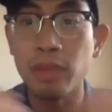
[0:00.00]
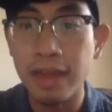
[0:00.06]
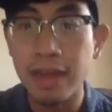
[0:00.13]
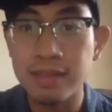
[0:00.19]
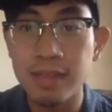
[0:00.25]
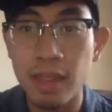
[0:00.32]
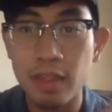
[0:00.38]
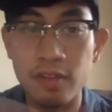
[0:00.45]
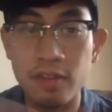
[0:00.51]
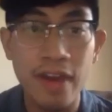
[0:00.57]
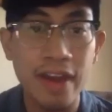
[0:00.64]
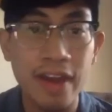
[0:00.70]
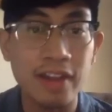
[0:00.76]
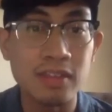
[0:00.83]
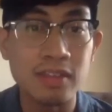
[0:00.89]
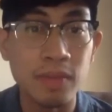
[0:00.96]
like Southern
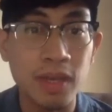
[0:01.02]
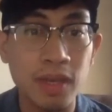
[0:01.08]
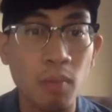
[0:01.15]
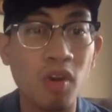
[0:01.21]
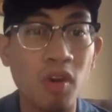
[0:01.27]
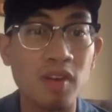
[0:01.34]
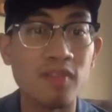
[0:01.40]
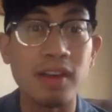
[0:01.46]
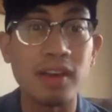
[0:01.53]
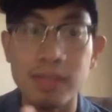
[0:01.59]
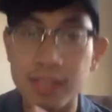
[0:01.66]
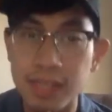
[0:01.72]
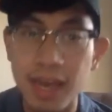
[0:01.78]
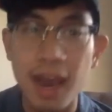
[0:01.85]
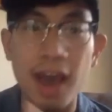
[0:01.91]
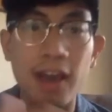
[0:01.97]
Nevada to be more of like
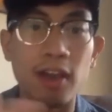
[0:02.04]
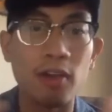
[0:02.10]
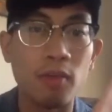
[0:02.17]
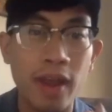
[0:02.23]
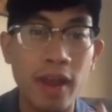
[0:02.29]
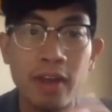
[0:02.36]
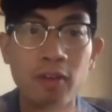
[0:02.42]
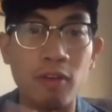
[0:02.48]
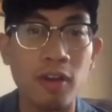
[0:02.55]
Seattle, right?